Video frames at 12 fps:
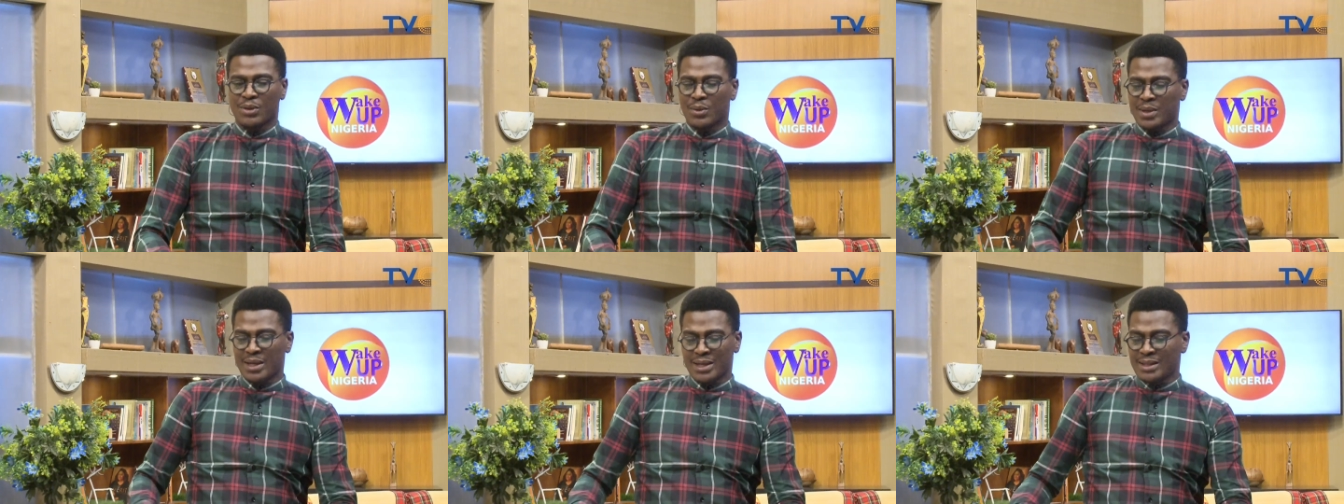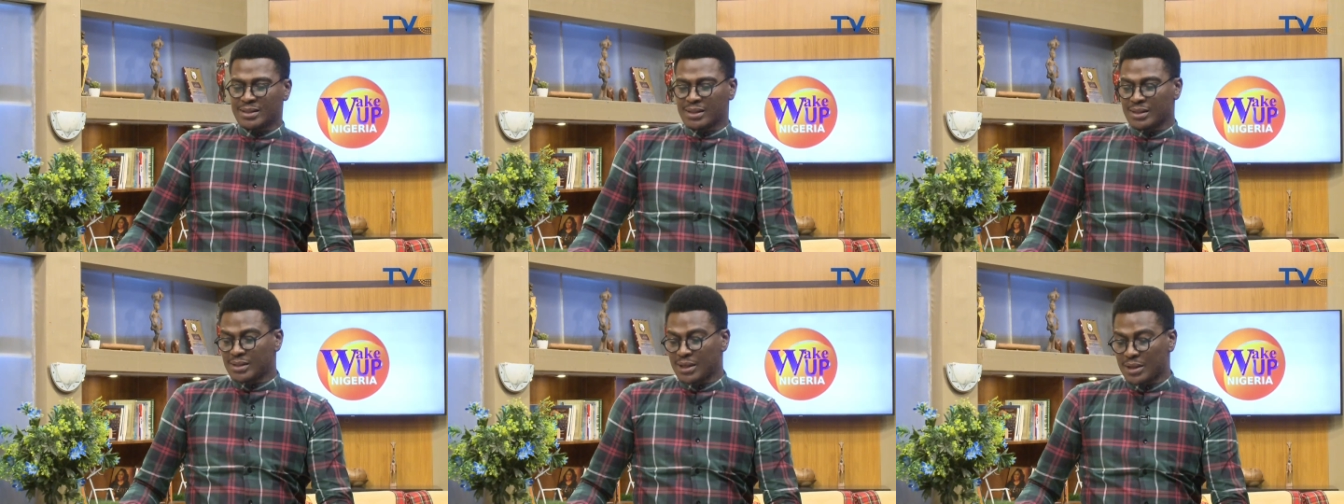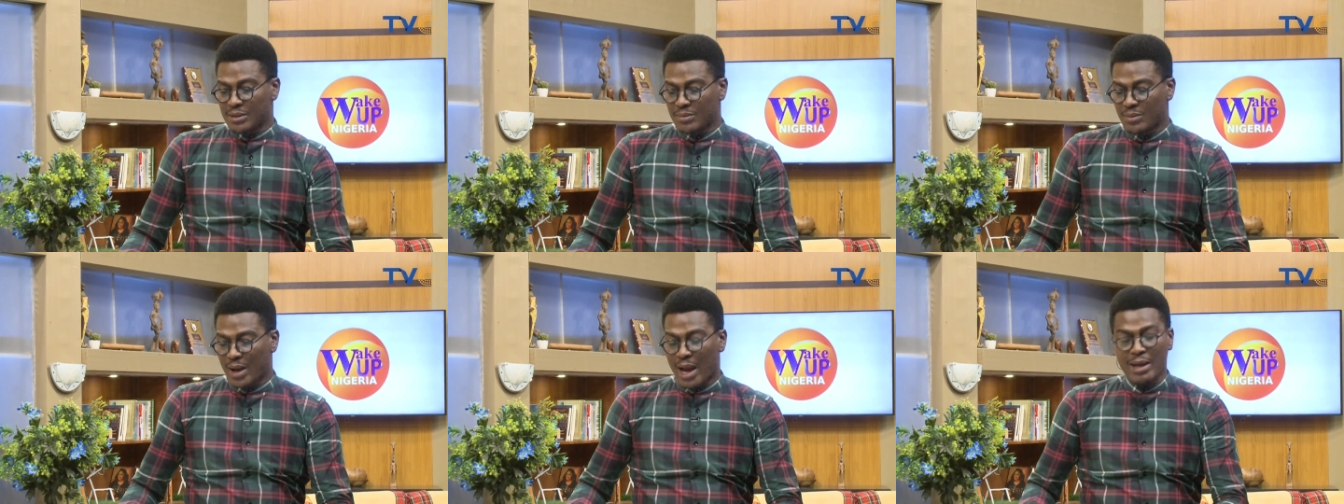So it's it's uh
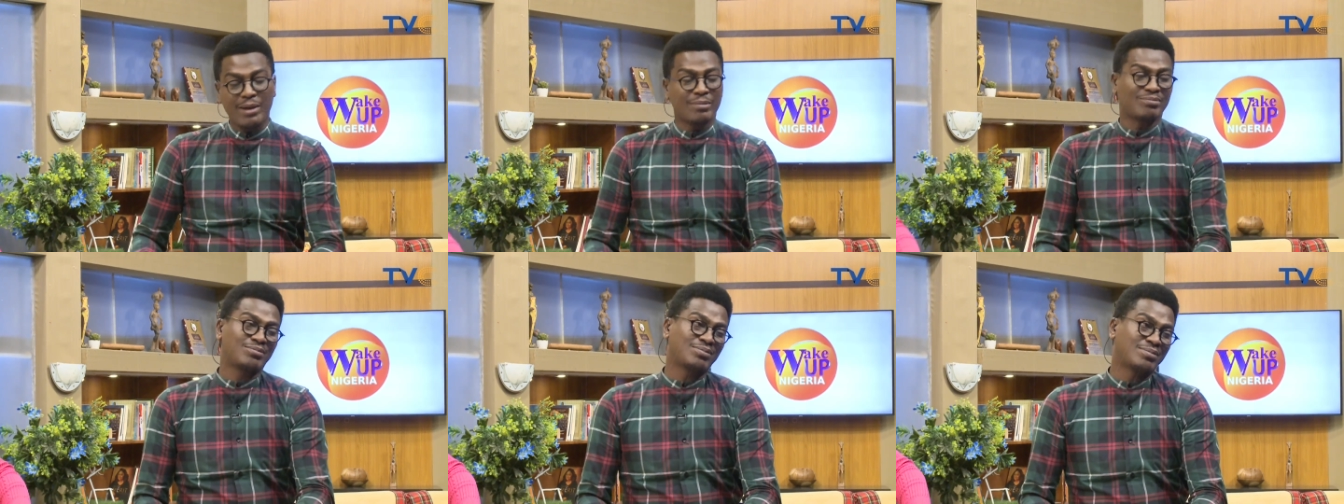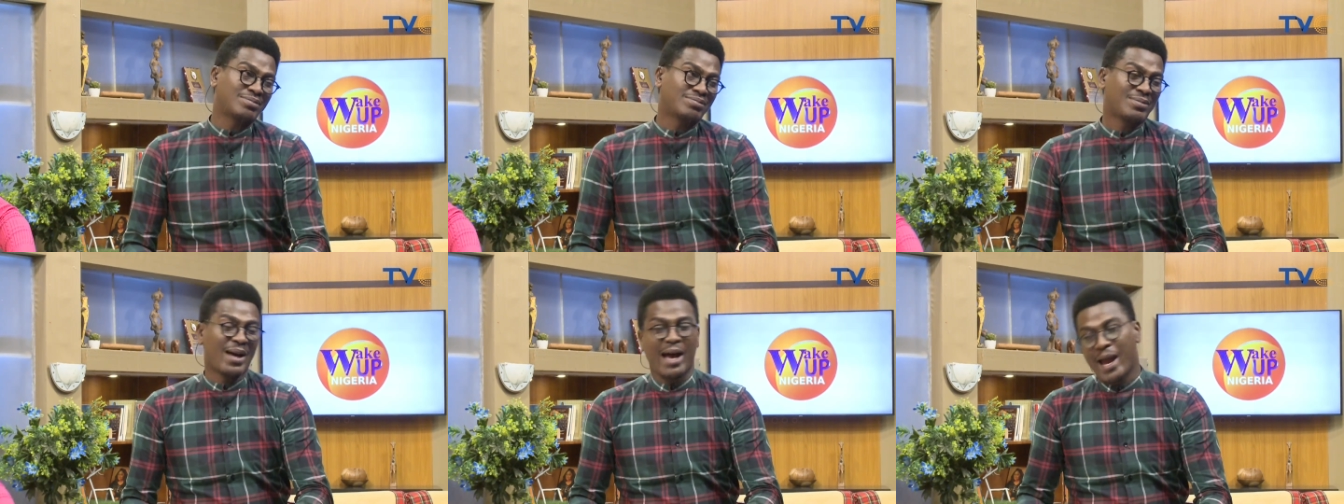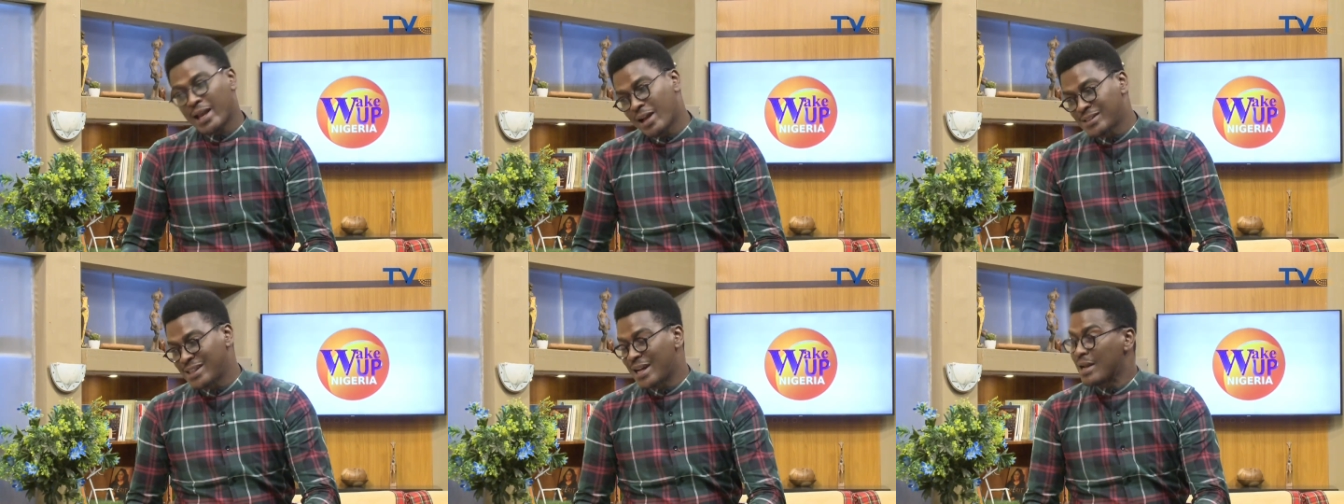I I
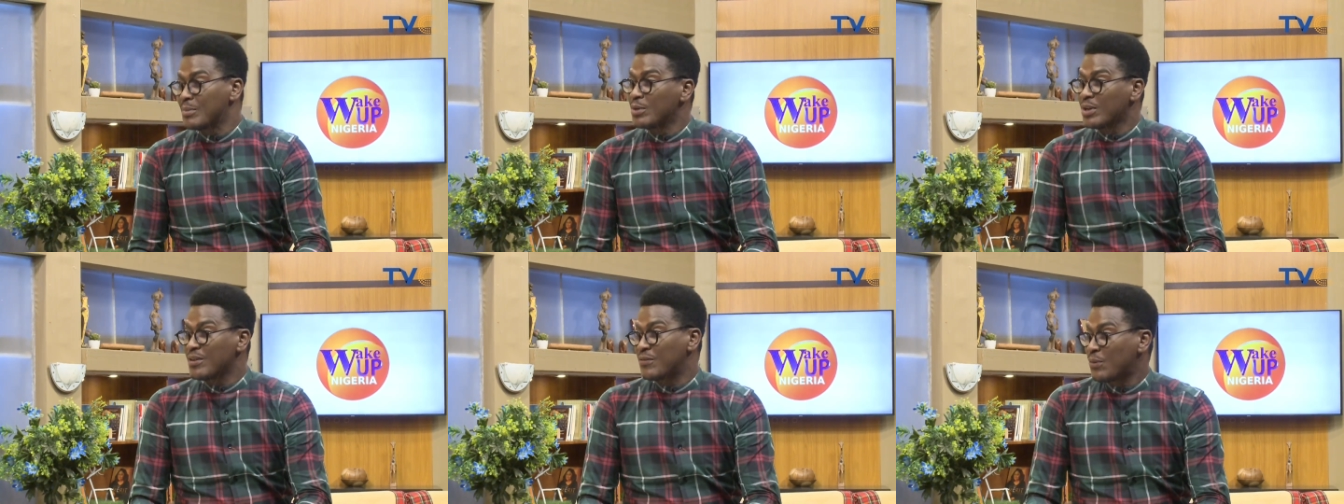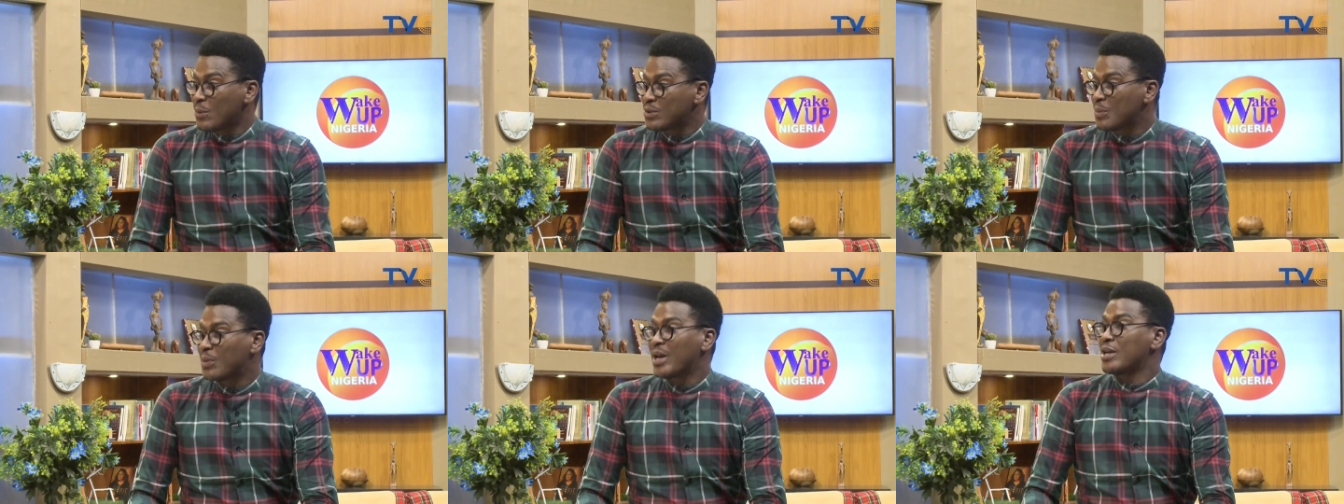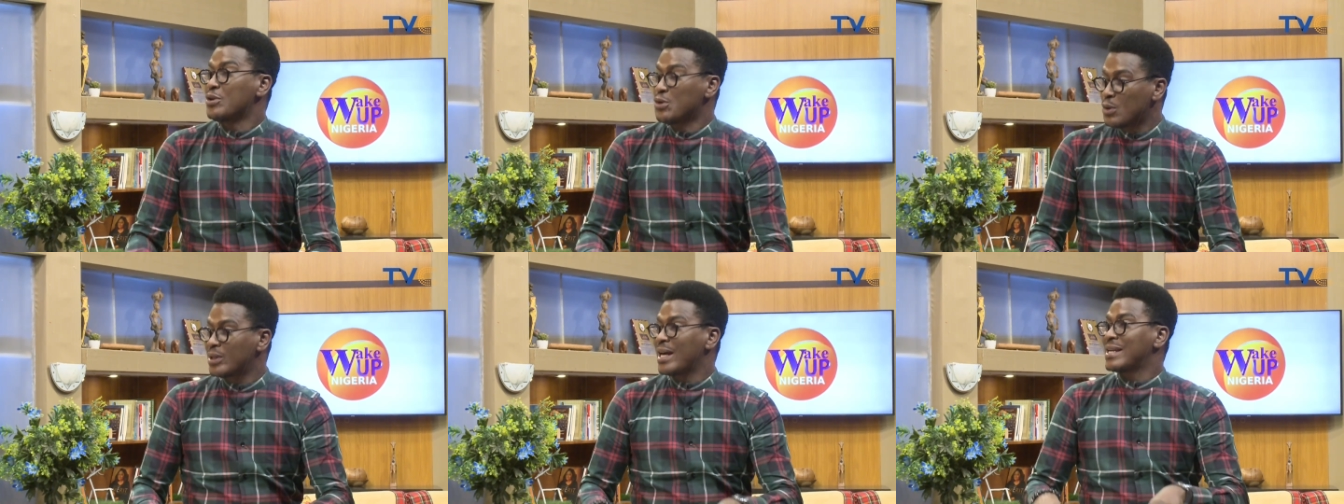can't say that I'm looking forward to it, but I
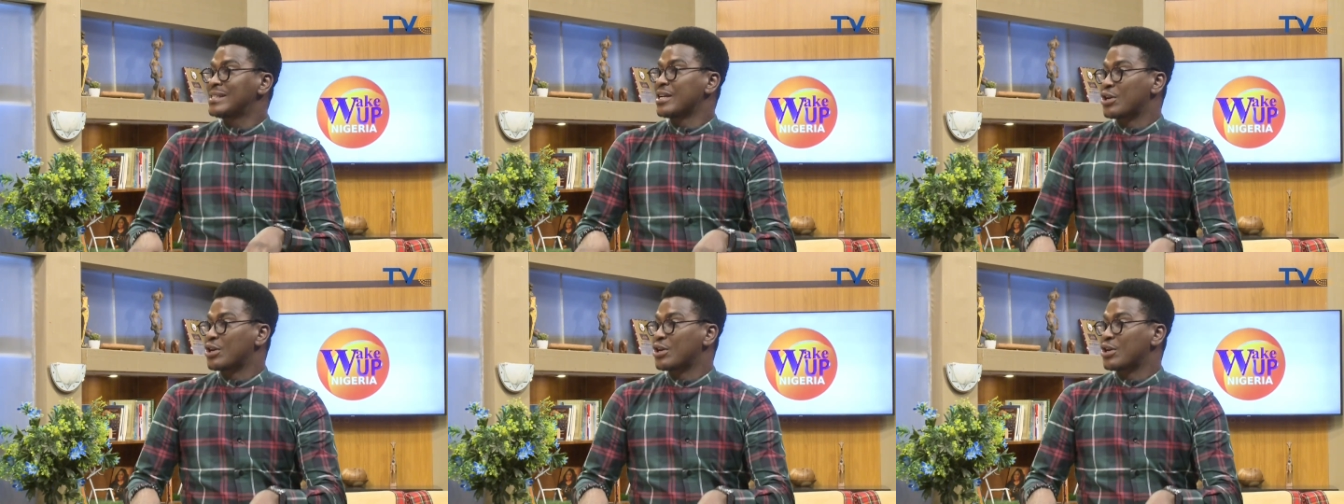know that it's a